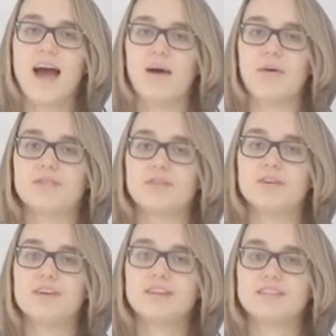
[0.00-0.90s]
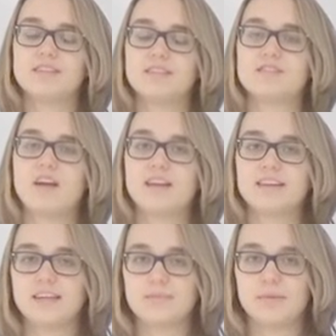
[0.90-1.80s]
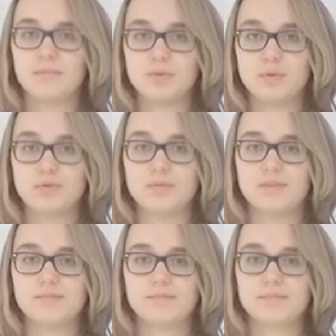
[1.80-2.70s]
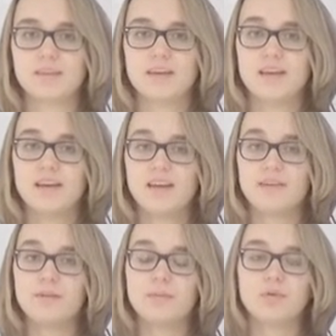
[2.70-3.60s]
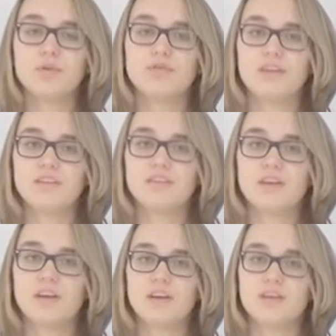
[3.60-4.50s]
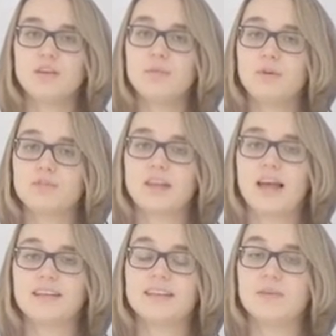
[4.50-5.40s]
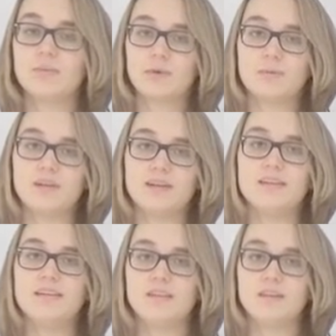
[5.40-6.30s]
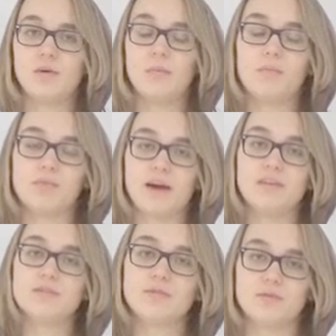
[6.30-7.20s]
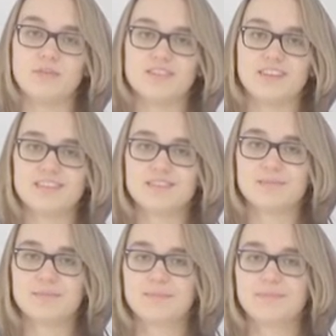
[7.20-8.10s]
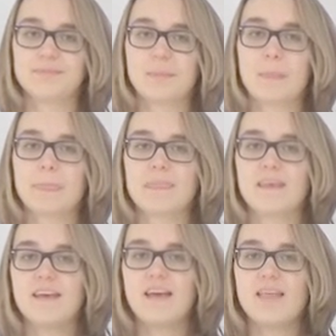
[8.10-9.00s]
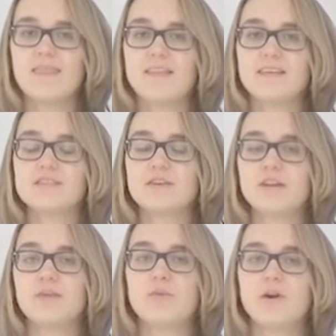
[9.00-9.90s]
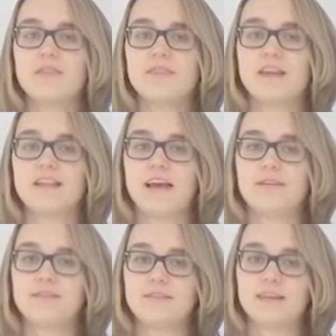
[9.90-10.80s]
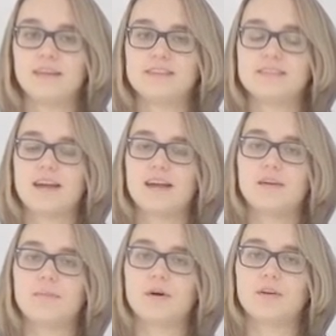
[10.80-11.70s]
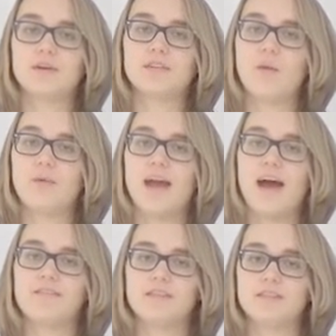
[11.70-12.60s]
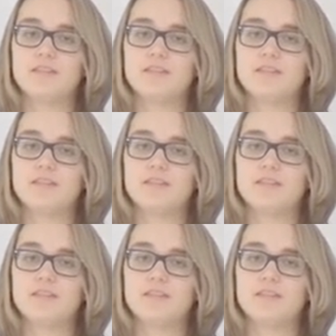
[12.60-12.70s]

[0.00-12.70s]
However, this has not yet been proven. If you prove this, you most likely will win the Nobel Prize for Physics. Then there's only one thing left in the standard model that we haven't